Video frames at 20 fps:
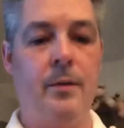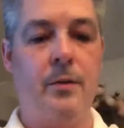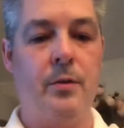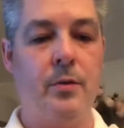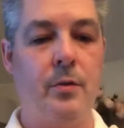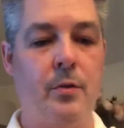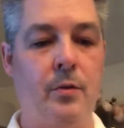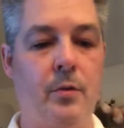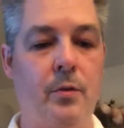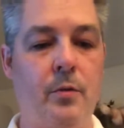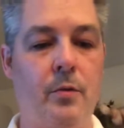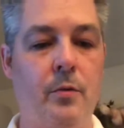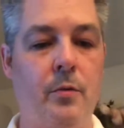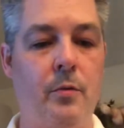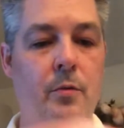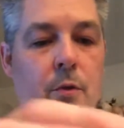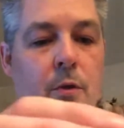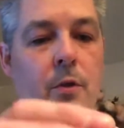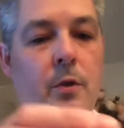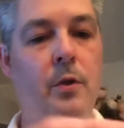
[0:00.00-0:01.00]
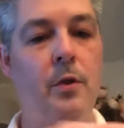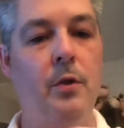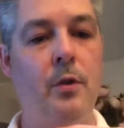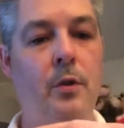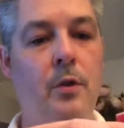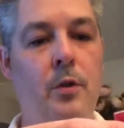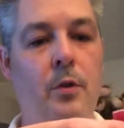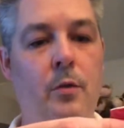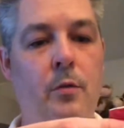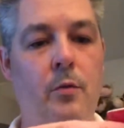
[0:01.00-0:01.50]
So,
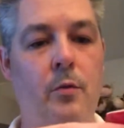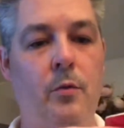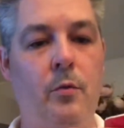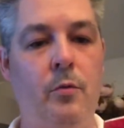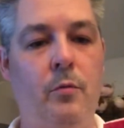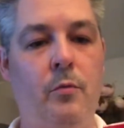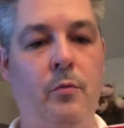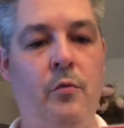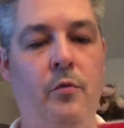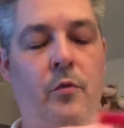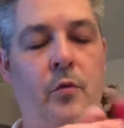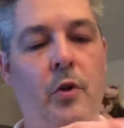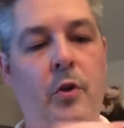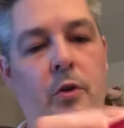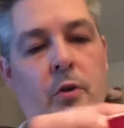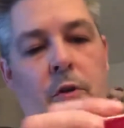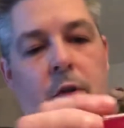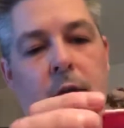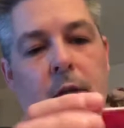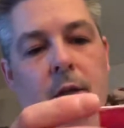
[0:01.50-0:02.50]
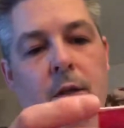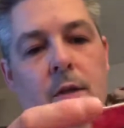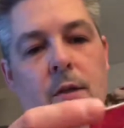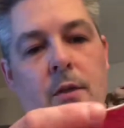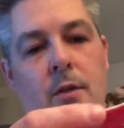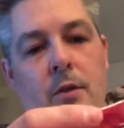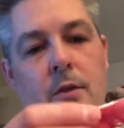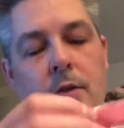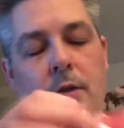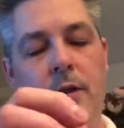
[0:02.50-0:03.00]
we've got another
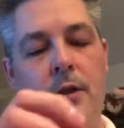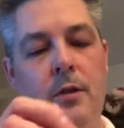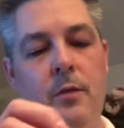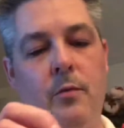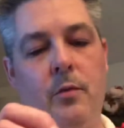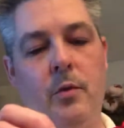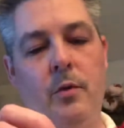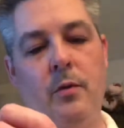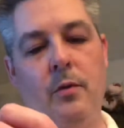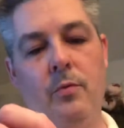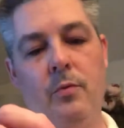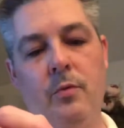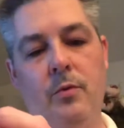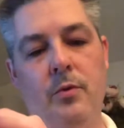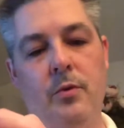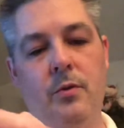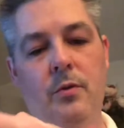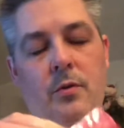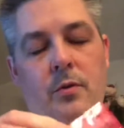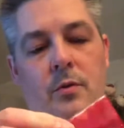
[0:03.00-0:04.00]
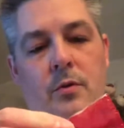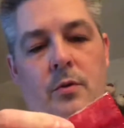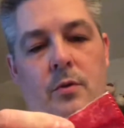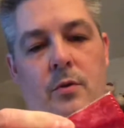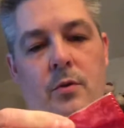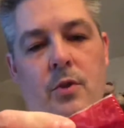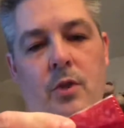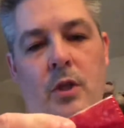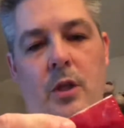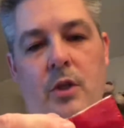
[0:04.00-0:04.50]
one of those
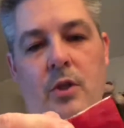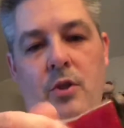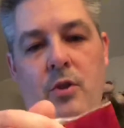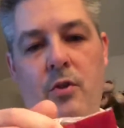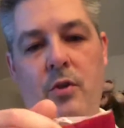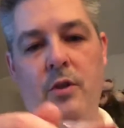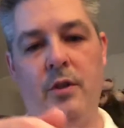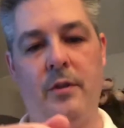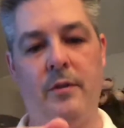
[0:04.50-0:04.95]
challenge coins.